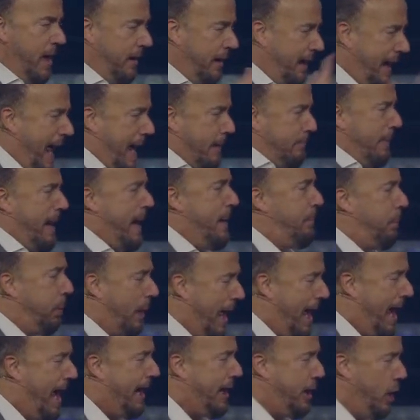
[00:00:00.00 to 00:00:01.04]
Let me
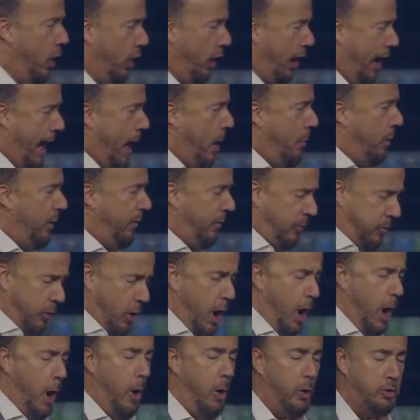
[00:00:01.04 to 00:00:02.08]
plague your land with
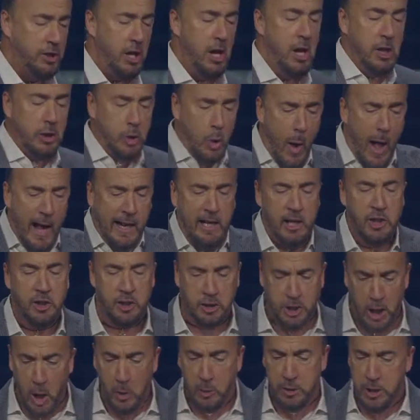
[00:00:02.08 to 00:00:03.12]
frogs so I can
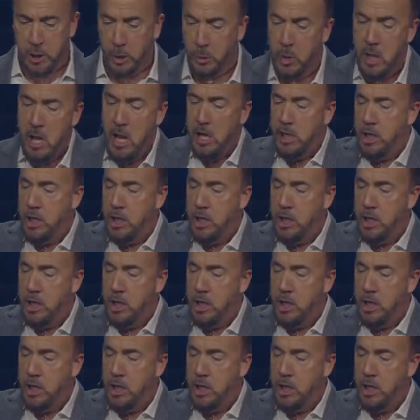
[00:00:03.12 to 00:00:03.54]
show you